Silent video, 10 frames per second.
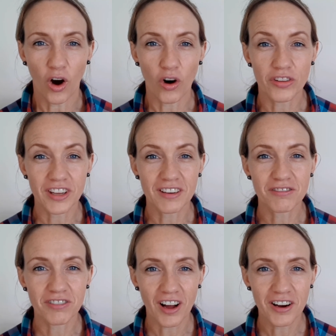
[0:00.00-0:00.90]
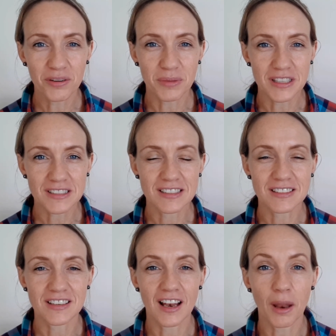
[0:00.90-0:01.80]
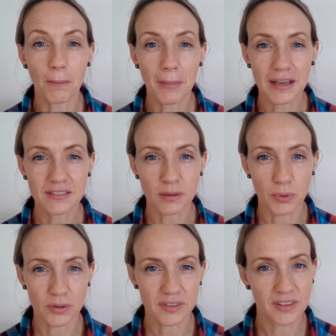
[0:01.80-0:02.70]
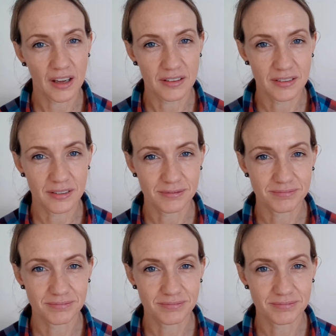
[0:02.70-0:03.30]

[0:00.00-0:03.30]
or the environment is in a lamentable state.